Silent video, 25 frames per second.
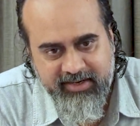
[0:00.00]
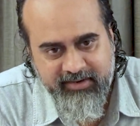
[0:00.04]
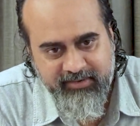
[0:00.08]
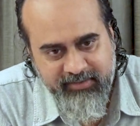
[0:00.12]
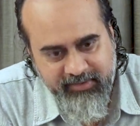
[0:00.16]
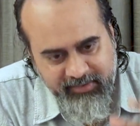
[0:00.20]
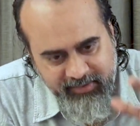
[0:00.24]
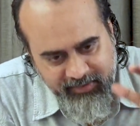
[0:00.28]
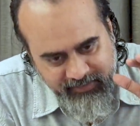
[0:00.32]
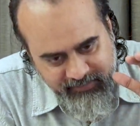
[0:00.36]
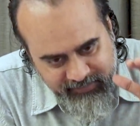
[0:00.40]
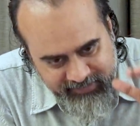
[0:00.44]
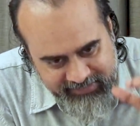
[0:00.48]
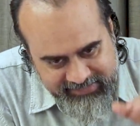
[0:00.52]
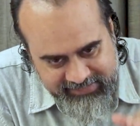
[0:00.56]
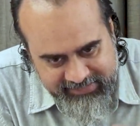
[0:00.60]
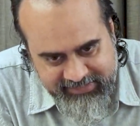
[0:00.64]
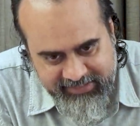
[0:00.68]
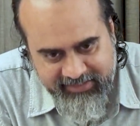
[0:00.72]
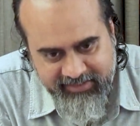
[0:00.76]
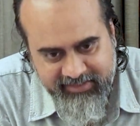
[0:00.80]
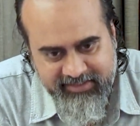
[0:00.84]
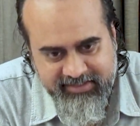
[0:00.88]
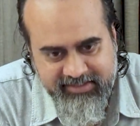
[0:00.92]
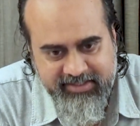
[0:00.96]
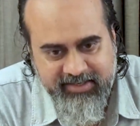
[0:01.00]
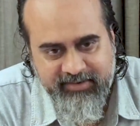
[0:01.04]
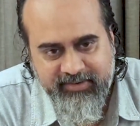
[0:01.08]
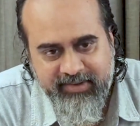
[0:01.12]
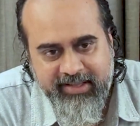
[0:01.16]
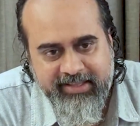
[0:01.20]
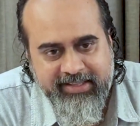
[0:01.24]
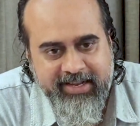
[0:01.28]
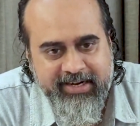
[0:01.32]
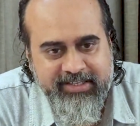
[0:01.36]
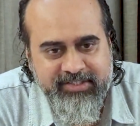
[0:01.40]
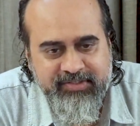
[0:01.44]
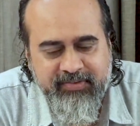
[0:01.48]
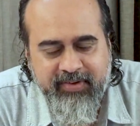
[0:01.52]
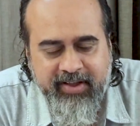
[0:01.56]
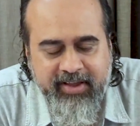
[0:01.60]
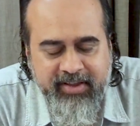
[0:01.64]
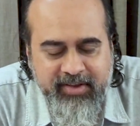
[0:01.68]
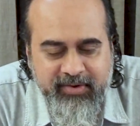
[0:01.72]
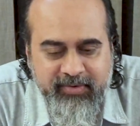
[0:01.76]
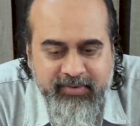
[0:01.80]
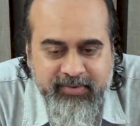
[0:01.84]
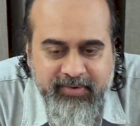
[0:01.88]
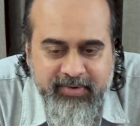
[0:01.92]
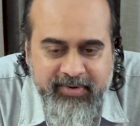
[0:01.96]
down, you know, one settles down. And that's why
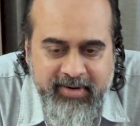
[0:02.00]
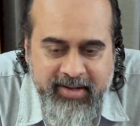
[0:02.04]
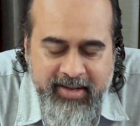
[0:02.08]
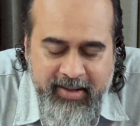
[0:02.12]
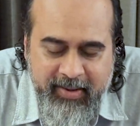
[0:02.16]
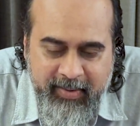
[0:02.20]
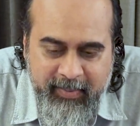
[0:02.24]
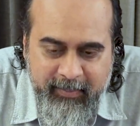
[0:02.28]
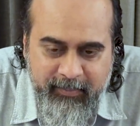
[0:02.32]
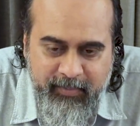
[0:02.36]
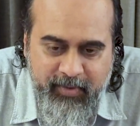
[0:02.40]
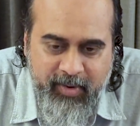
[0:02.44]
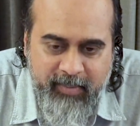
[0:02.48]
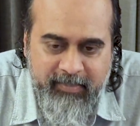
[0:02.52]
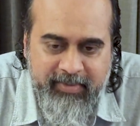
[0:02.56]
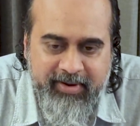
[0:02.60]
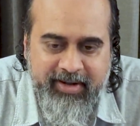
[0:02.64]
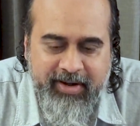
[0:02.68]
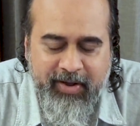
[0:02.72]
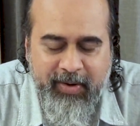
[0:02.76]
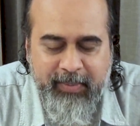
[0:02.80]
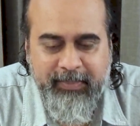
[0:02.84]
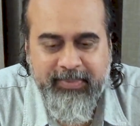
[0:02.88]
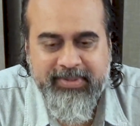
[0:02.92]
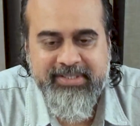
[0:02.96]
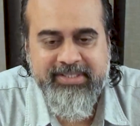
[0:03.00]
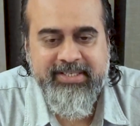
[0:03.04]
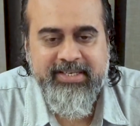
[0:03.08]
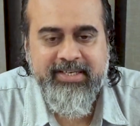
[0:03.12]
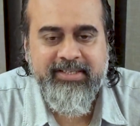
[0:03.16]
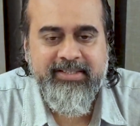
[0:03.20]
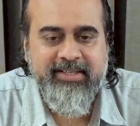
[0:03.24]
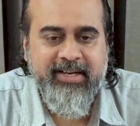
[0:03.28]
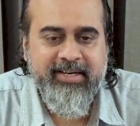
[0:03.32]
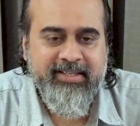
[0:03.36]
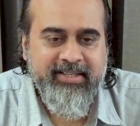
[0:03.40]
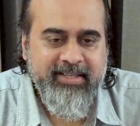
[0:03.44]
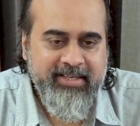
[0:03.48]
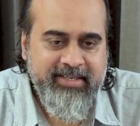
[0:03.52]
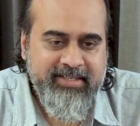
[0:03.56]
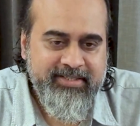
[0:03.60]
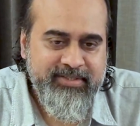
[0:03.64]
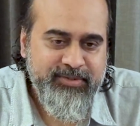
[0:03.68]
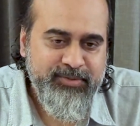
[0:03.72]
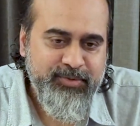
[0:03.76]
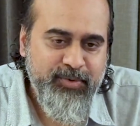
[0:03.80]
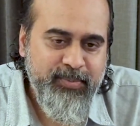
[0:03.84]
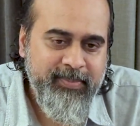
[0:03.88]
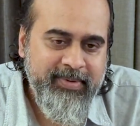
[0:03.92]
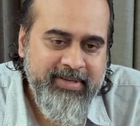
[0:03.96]
you would probably now appreciate that there
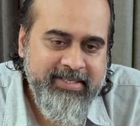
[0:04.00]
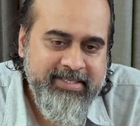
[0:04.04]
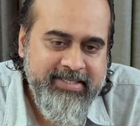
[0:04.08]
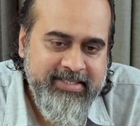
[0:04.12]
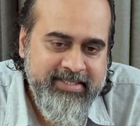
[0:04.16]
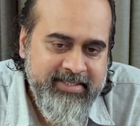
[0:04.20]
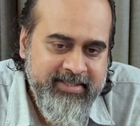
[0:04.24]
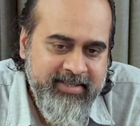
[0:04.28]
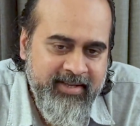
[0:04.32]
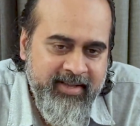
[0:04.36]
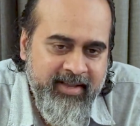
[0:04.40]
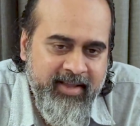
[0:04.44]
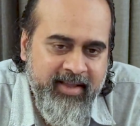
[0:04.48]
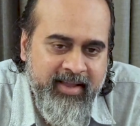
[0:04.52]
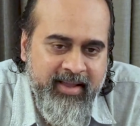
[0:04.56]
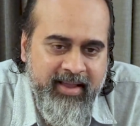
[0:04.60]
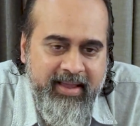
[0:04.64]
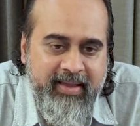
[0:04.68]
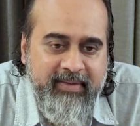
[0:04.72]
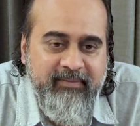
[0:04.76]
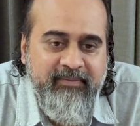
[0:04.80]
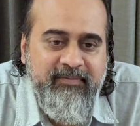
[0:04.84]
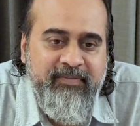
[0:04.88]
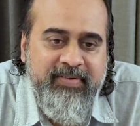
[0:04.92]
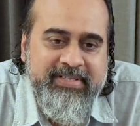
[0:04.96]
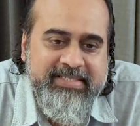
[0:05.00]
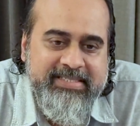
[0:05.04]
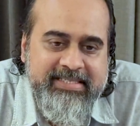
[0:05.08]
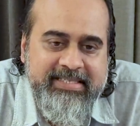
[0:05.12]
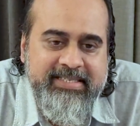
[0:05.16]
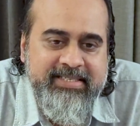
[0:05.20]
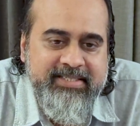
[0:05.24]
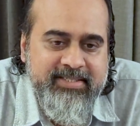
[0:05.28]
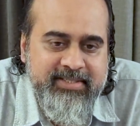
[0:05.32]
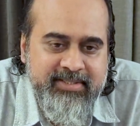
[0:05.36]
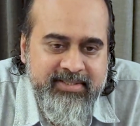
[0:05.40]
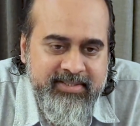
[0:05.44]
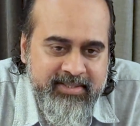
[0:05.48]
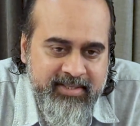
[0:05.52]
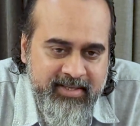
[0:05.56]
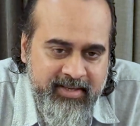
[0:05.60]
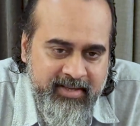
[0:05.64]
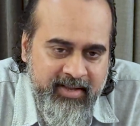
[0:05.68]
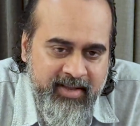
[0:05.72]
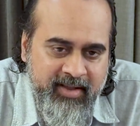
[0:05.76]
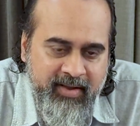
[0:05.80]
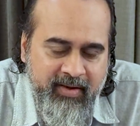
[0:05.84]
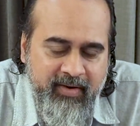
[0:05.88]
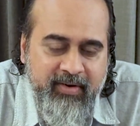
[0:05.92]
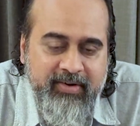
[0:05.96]
is so much emphasis
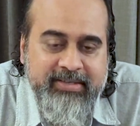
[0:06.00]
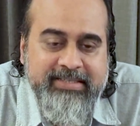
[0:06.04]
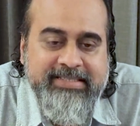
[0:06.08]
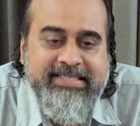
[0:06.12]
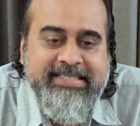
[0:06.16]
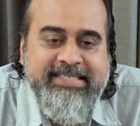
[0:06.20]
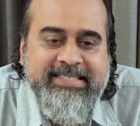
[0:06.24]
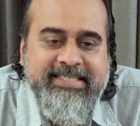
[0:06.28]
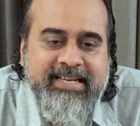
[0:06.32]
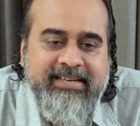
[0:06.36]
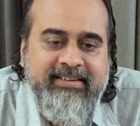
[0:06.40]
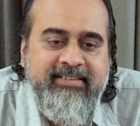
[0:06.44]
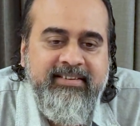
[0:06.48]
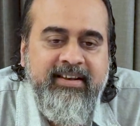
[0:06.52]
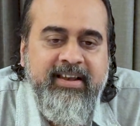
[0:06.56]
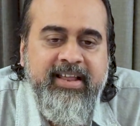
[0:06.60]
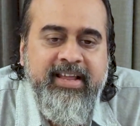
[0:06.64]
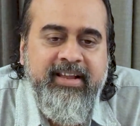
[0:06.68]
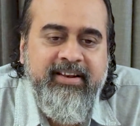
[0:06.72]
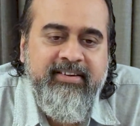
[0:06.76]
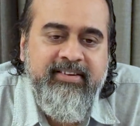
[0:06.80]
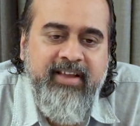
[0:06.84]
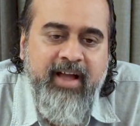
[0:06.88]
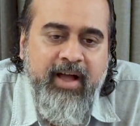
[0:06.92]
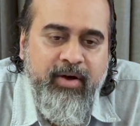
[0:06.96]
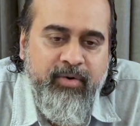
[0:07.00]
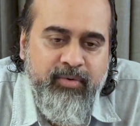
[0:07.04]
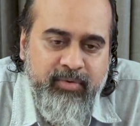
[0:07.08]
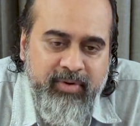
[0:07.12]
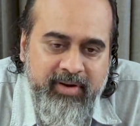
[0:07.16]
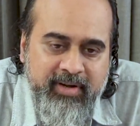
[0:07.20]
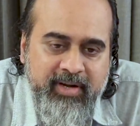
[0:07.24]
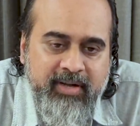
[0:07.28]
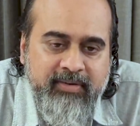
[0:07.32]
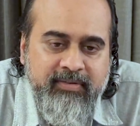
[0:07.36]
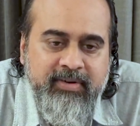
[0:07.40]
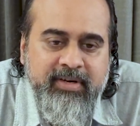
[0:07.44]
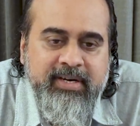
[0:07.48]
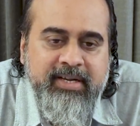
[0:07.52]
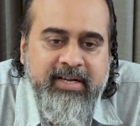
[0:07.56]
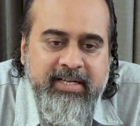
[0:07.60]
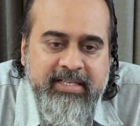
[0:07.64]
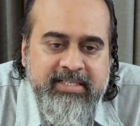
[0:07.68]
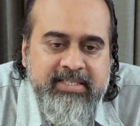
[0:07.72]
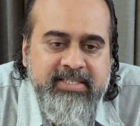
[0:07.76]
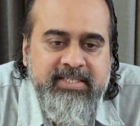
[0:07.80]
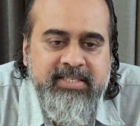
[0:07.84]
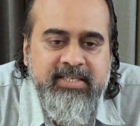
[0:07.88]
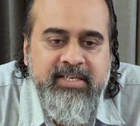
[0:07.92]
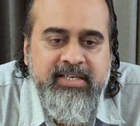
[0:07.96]
on settling down in our
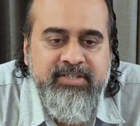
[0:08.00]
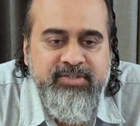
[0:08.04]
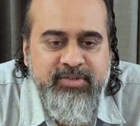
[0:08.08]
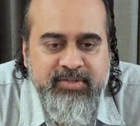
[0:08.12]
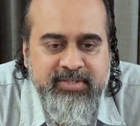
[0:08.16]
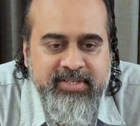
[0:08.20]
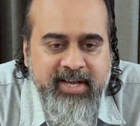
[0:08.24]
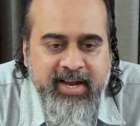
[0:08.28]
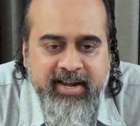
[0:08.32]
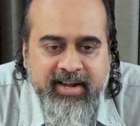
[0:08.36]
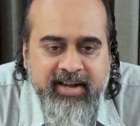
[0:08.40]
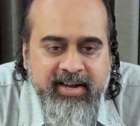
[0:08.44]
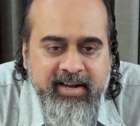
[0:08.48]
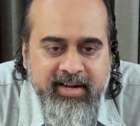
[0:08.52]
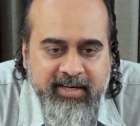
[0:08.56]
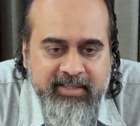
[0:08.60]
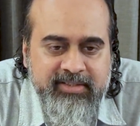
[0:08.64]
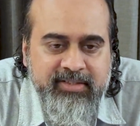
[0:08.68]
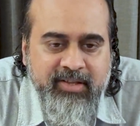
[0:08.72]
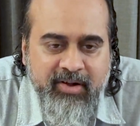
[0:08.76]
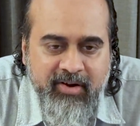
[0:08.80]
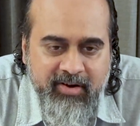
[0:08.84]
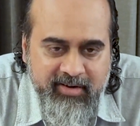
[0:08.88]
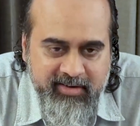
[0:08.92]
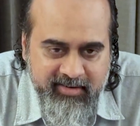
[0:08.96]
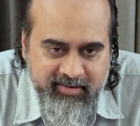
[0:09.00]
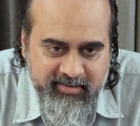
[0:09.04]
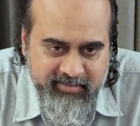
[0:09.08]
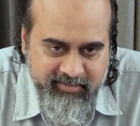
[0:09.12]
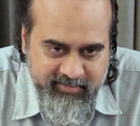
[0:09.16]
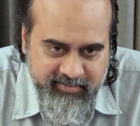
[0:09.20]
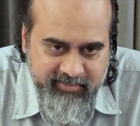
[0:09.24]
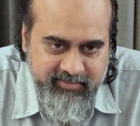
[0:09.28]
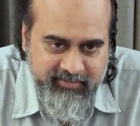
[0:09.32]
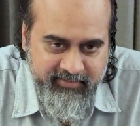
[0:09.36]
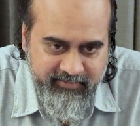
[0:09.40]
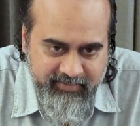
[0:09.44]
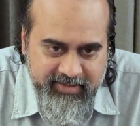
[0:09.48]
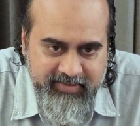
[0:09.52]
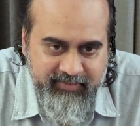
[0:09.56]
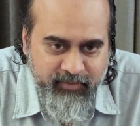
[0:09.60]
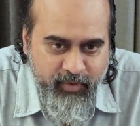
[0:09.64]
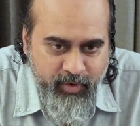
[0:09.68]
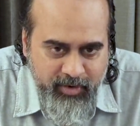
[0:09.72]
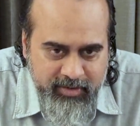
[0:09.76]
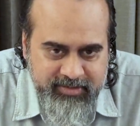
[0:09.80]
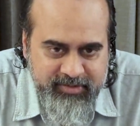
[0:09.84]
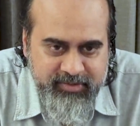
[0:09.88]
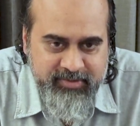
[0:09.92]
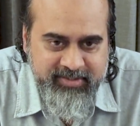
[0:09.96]
culture, society and thought. One
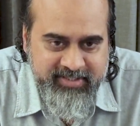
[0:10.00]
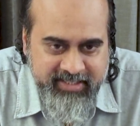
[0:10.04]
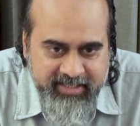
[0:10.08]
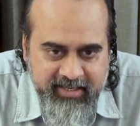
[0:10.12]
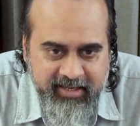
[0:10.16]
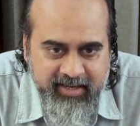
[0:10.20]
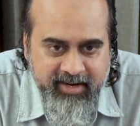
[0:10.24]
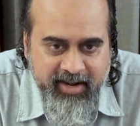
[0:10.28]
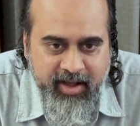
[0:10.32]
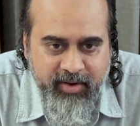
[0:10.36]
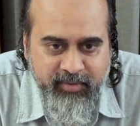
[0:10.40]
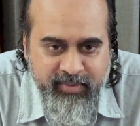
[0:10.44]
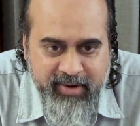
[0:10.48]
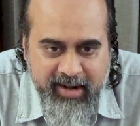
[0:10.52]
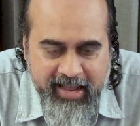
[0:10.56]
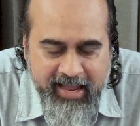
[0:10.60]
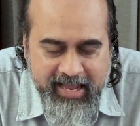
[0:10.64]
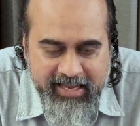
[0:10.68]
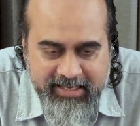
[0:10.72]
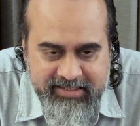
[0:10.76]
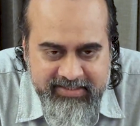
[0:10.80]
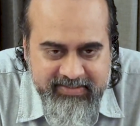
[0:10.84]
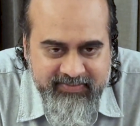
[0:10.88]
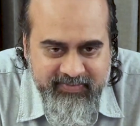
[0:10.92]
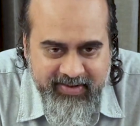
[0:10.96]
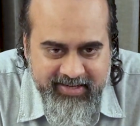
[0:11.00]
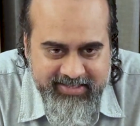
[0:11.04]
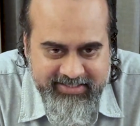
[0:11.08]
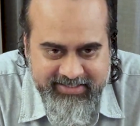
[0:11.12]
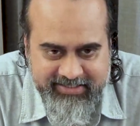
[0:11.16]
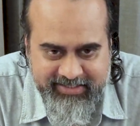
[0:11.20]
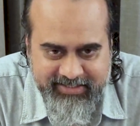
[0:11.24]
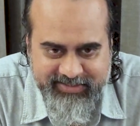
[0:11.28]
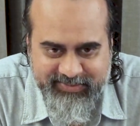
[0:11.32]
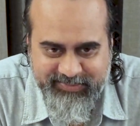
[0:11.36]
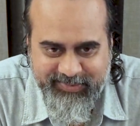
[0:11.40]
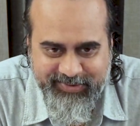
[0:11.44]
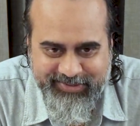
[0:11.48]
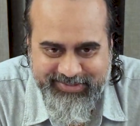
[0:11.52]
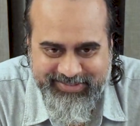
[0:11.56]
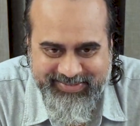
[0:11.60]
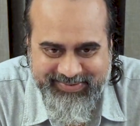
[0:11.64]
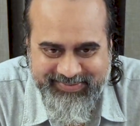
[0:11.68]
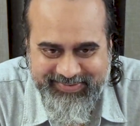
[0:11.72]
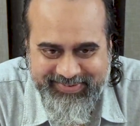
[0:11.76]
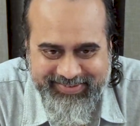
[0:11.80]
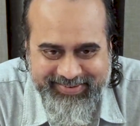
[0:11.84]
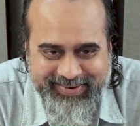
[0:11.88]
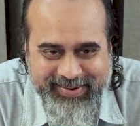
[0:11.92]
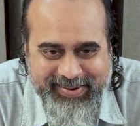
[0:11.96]
wants to settle down as fast as
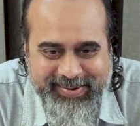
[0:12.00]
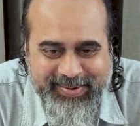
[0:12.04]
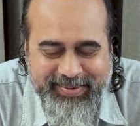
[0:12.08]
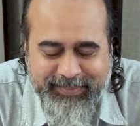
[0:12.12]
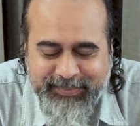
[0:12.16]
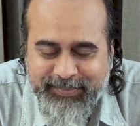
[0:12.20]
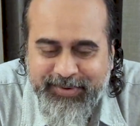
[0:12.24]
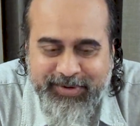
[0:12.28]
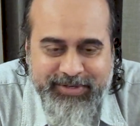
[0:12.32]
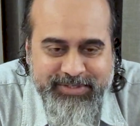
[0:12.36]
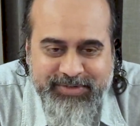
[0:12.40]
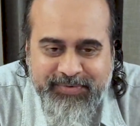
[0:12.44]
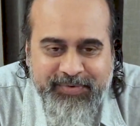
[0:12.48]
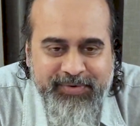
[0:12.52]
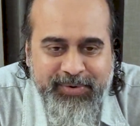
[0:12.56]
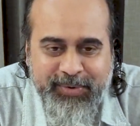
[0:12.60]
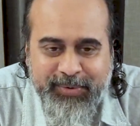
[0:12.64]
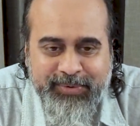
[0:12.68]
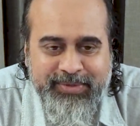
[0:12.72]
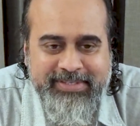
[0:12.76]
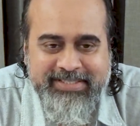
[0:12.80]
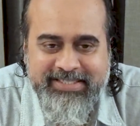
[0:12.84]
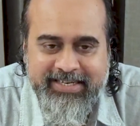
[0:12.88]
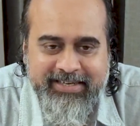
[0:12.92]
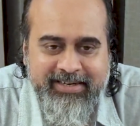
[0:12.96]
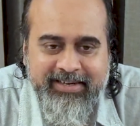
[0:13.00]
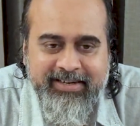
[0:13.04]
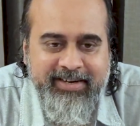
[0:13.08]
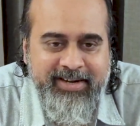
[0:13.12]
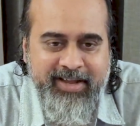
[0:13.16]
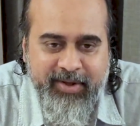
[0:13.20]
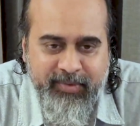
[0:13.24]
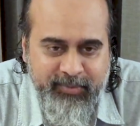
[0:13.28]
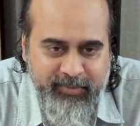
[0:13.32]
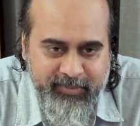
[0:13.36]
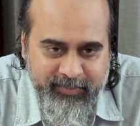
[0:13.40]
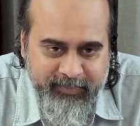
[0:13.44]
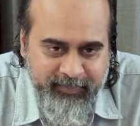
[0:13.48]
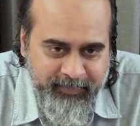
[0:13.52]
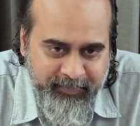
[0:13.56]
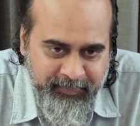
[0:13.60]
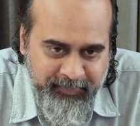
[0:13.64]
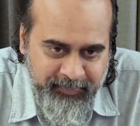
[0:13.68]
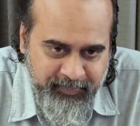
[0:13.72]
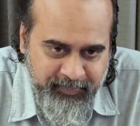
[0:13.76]
possible. Because if you don't settle down,